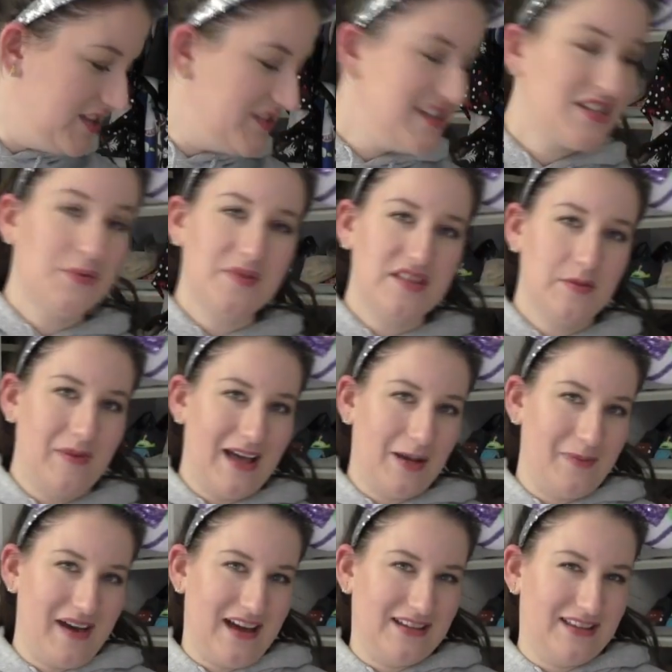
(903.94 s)
This was the
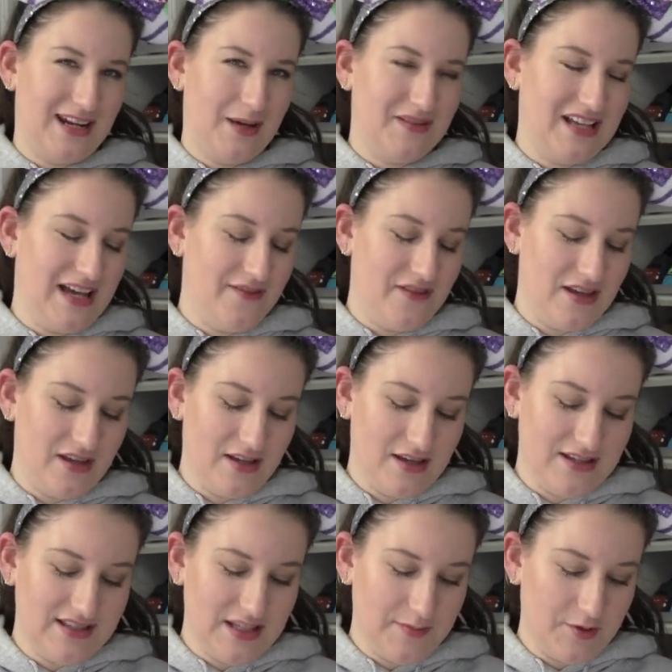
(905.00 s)
backpack that I was having
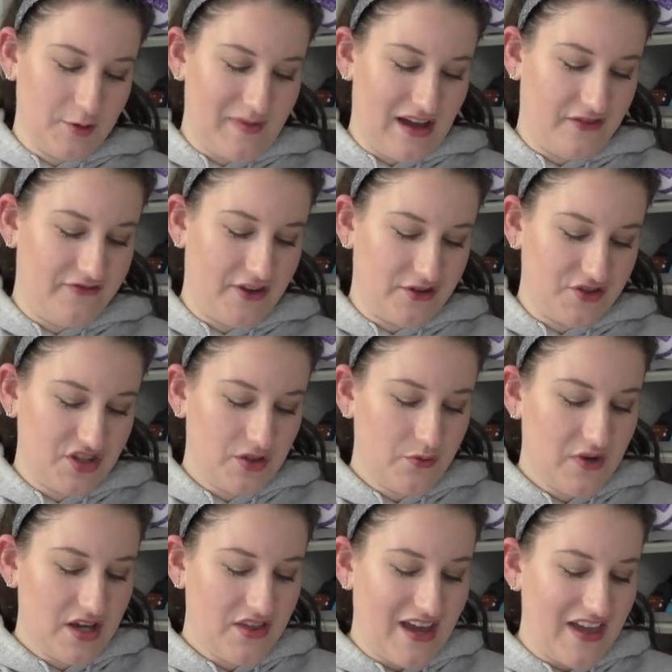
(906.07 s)
a zipper
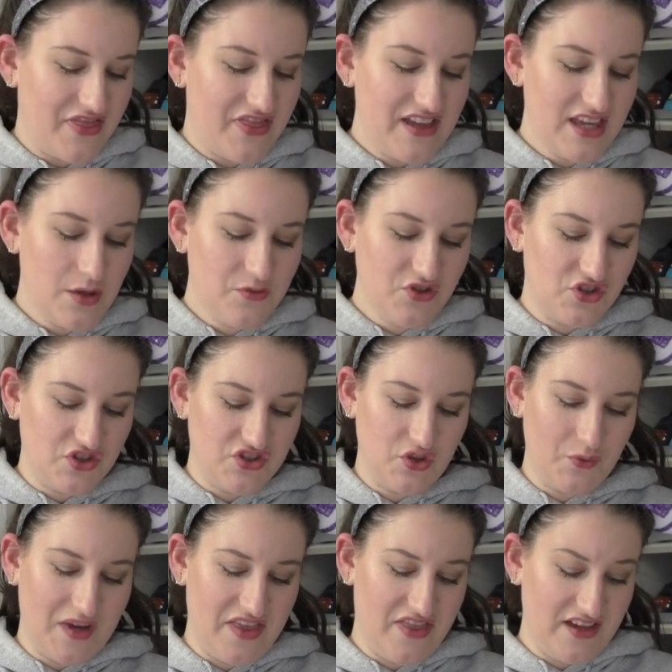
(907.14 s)
malfunction with. I think it was just
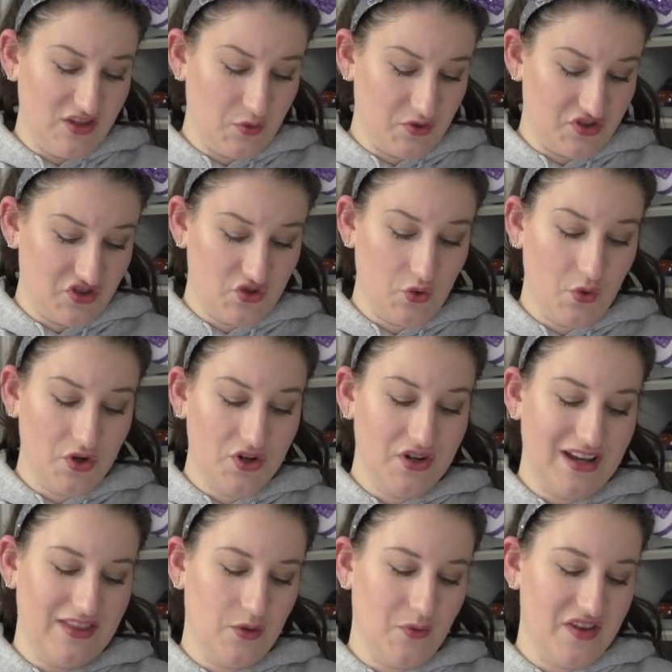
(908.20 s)
the way things were
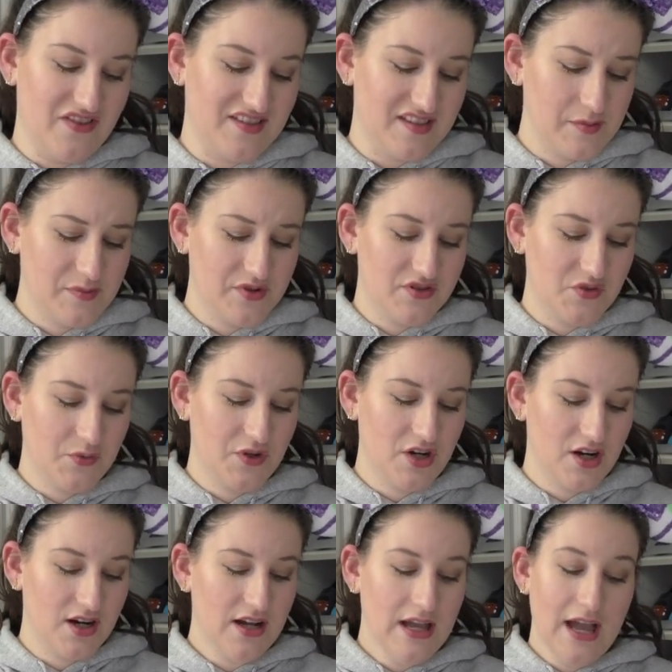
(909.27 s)
stored and the way the zippers
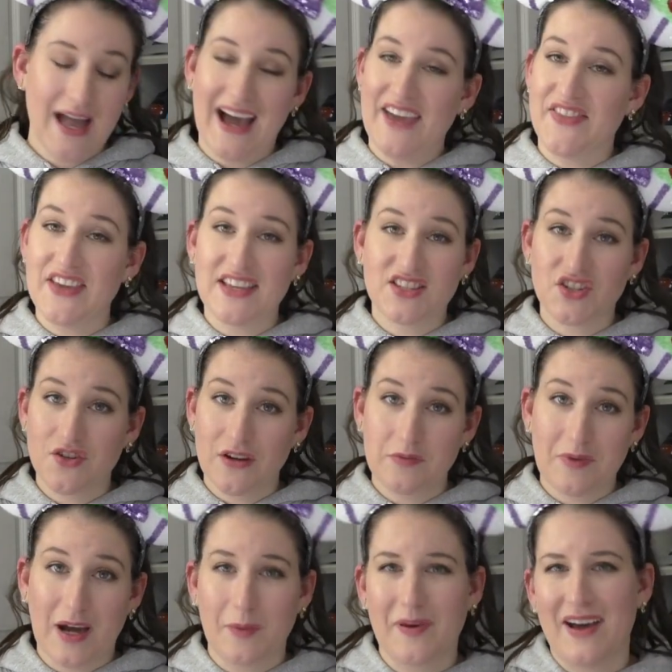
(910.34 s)
were. I think it's a
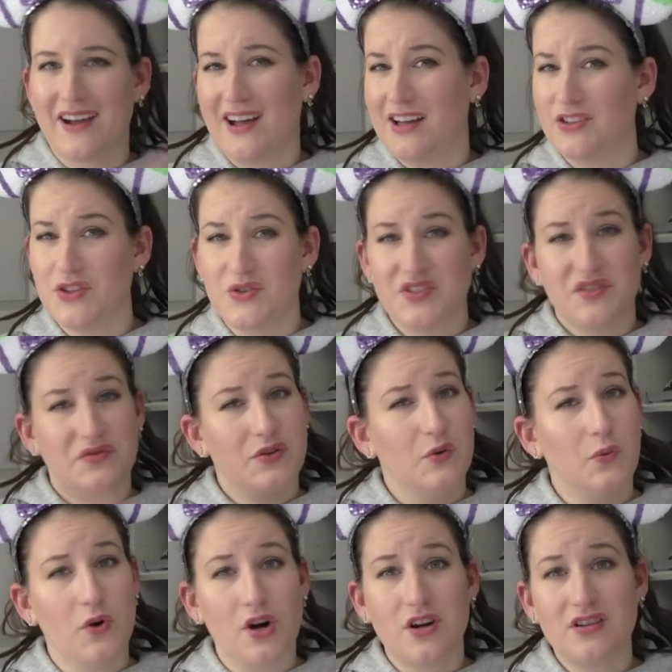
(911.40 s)
great backpack. I'll use it
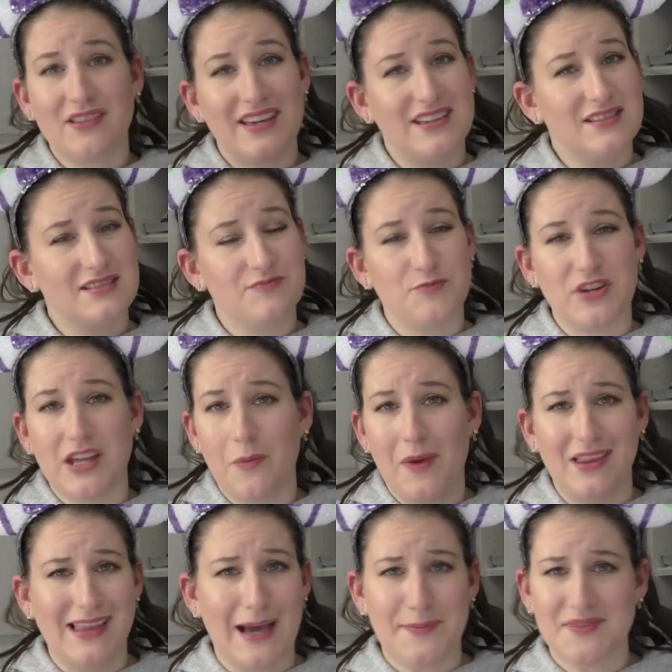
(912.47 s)
for work, like bringing
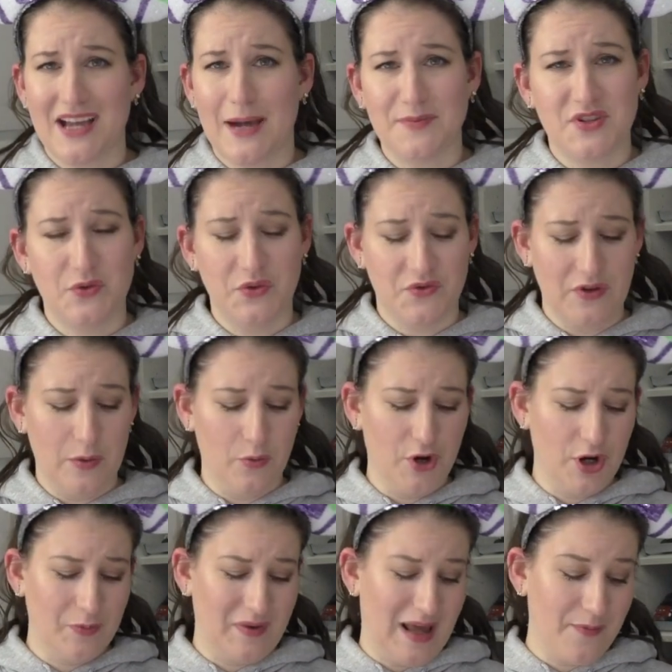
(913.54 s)
my laptop to and from
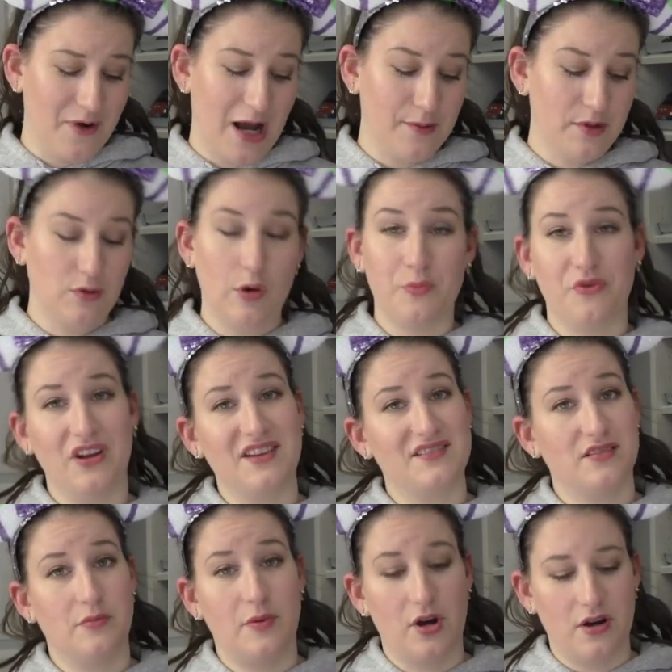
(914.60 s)
work, but I probably won't bring it
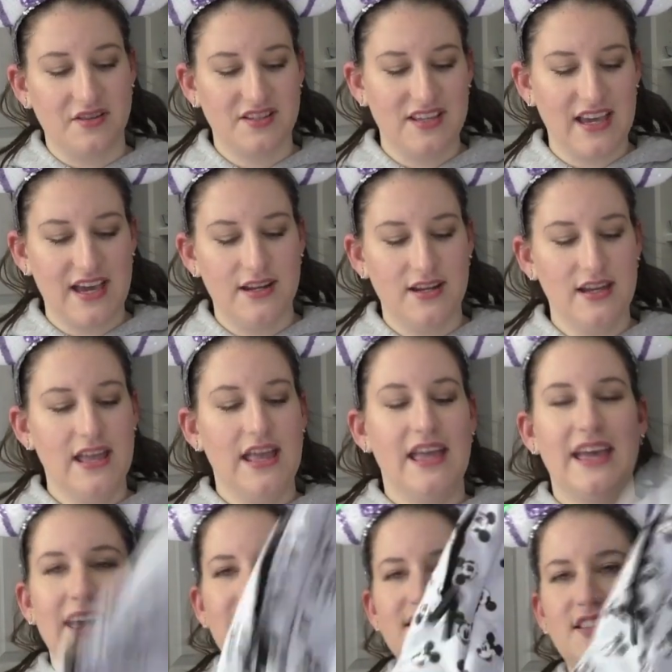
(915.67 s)
to the parks again.
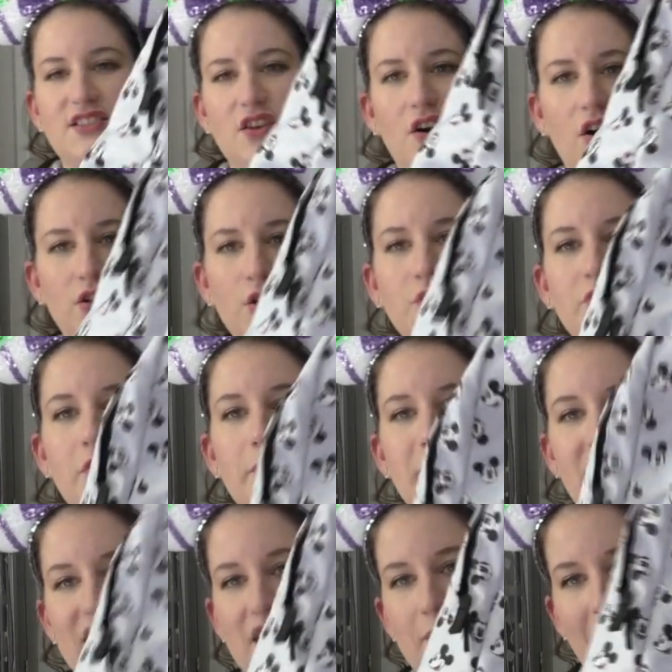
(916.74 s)
It's this all over
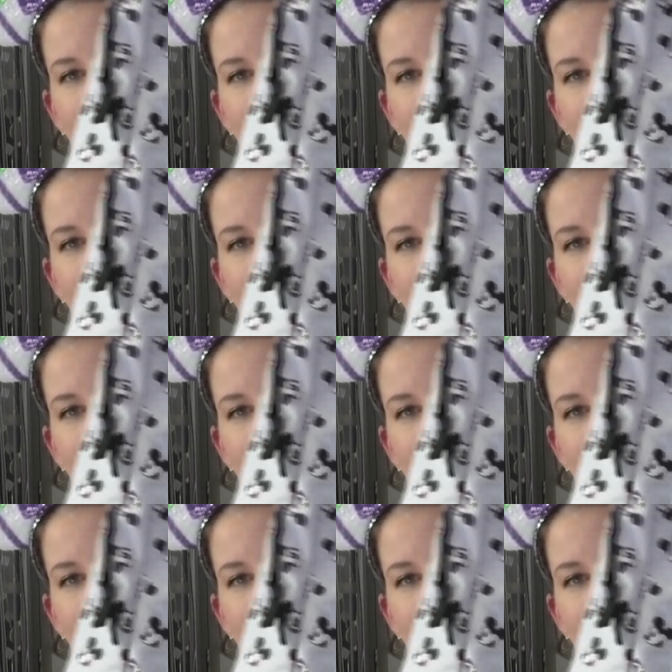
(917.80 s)
Mickey